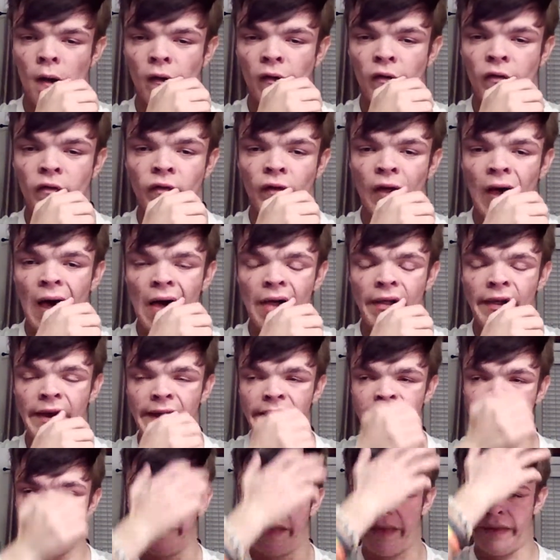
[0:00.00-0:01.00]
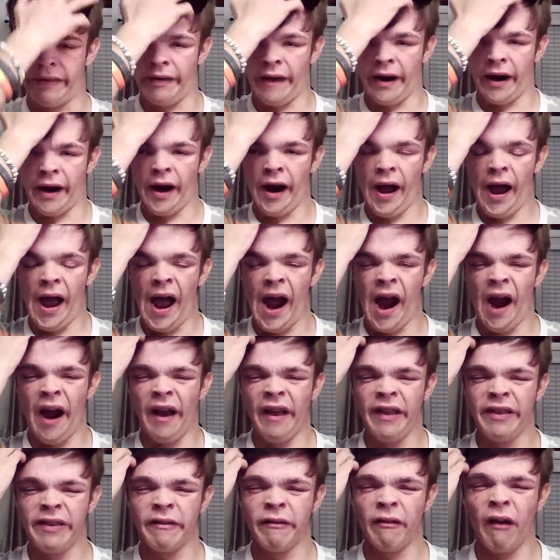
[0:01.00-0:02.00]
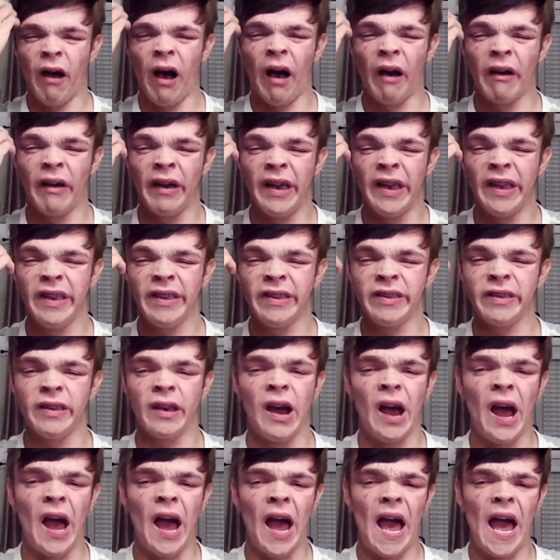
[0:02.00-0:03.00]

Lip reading: flawless and their hair is flawless